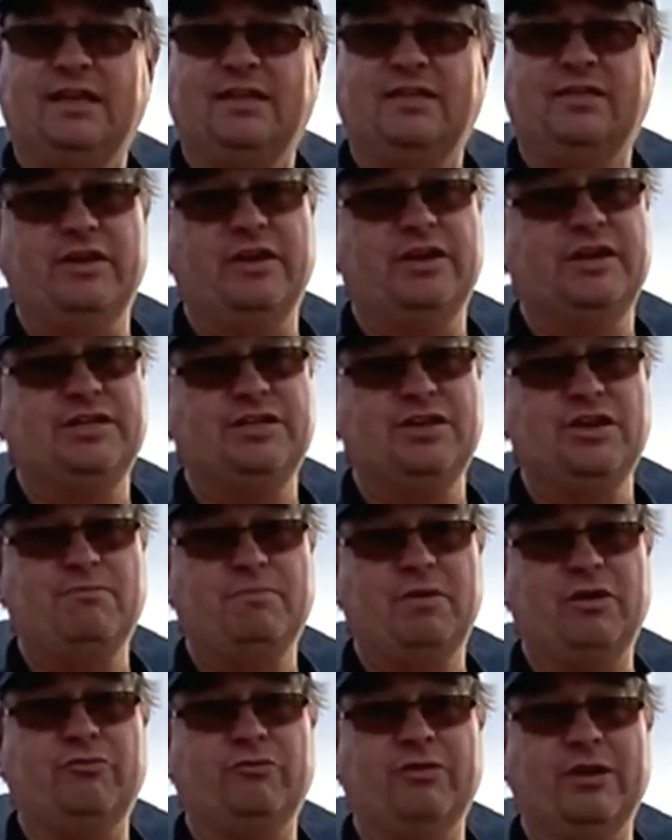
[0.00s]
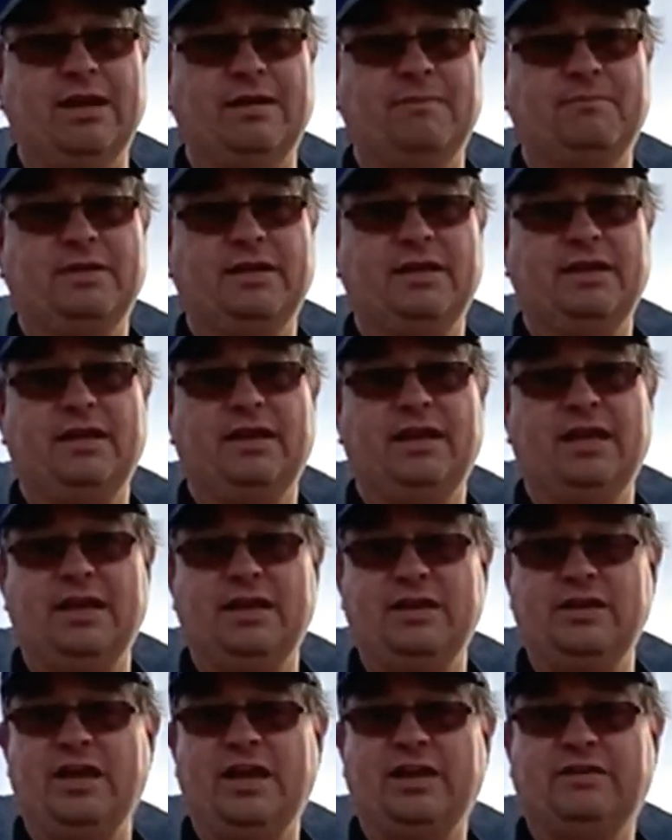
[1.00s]
There is no boat ramp,
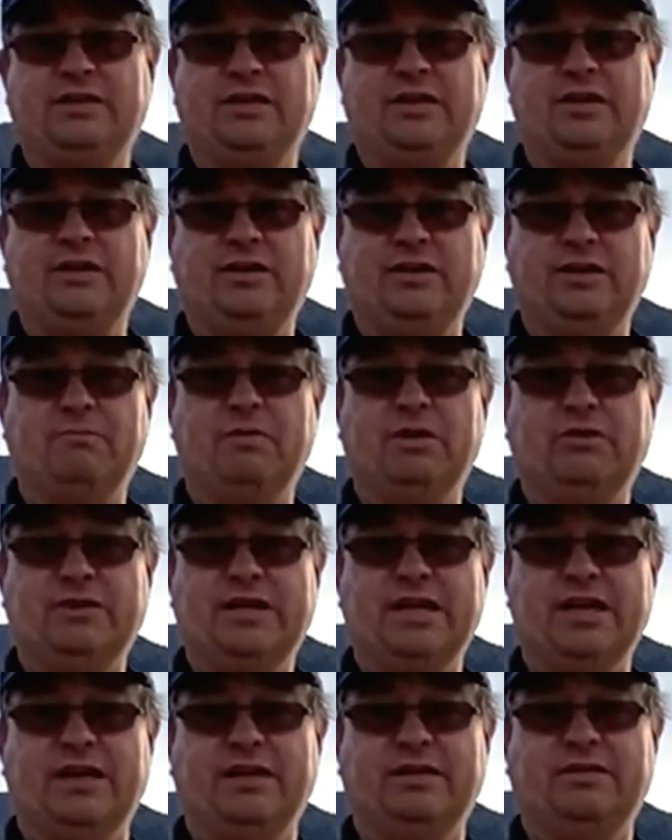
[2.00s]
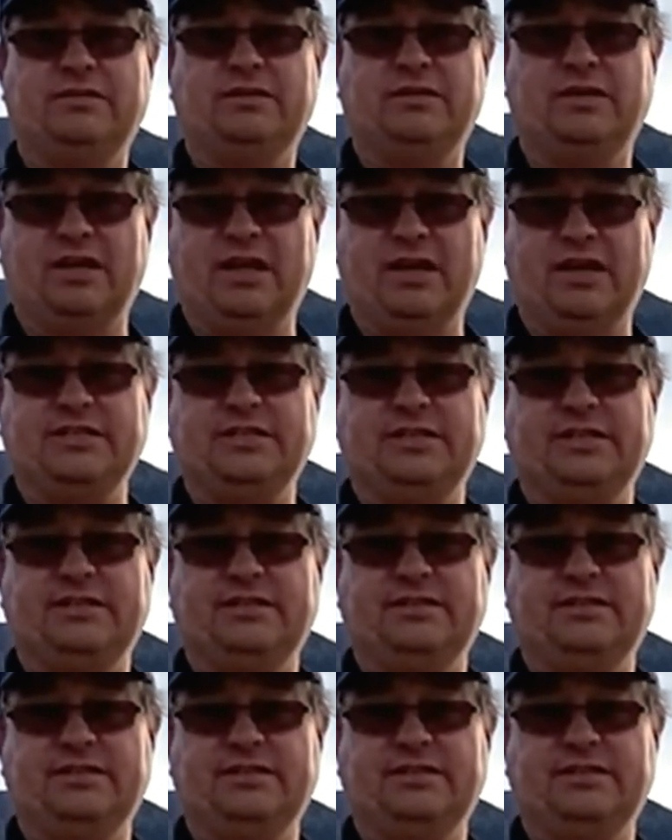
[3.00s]
and you have to carry your boat down to launch it.